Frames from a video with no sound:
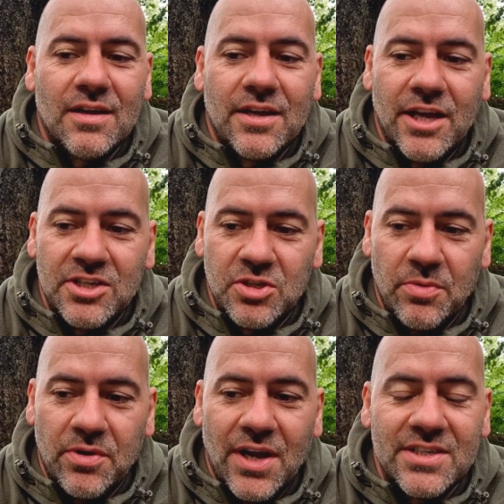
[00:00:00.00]

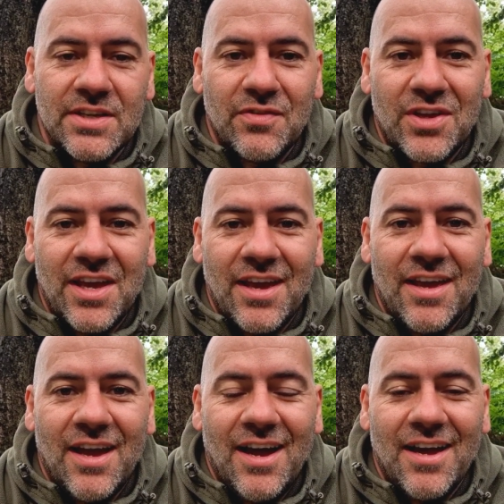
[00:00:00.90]

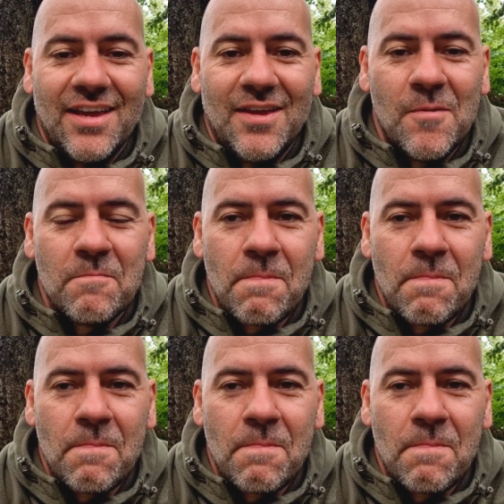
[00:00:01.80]
hw97k, I